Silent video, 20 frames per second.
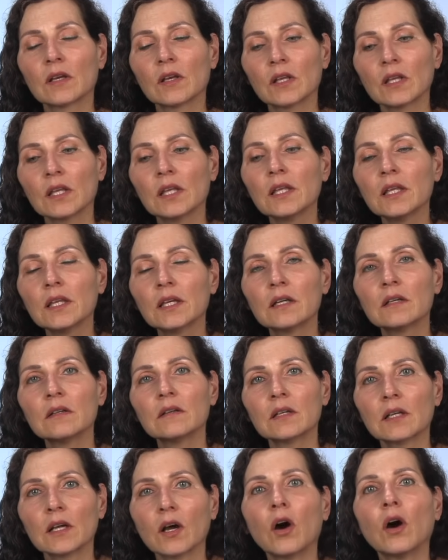here
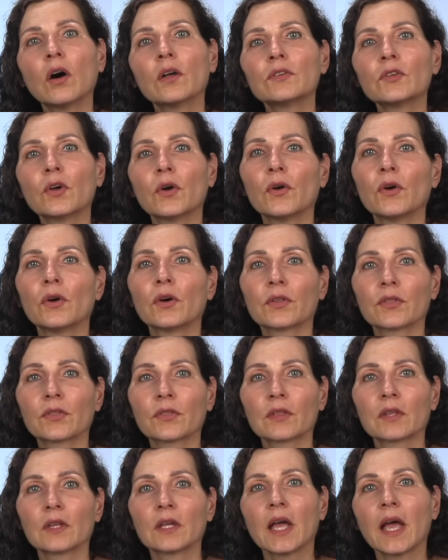on
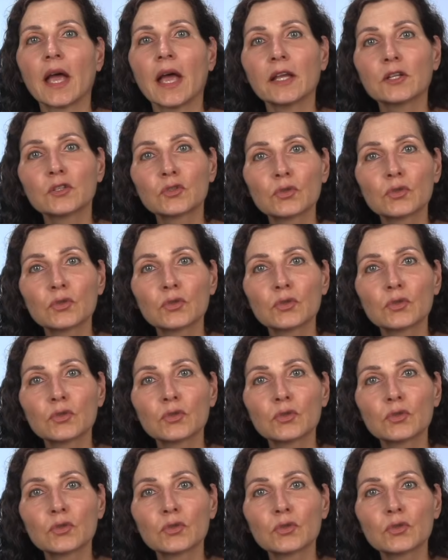earth and